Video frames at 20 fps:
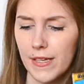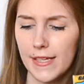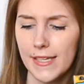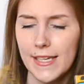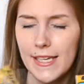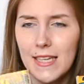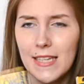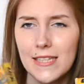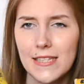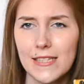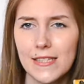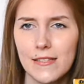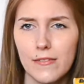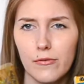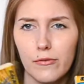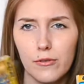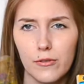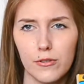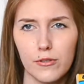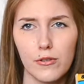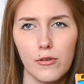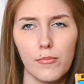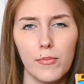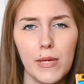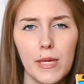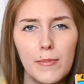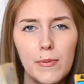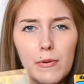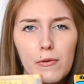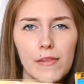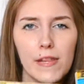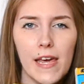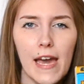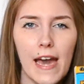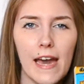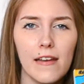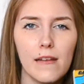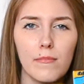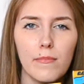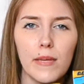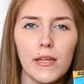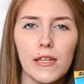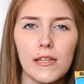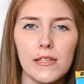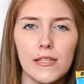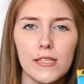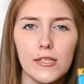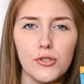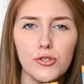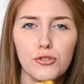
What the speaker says: kids, or you know, people that had abilities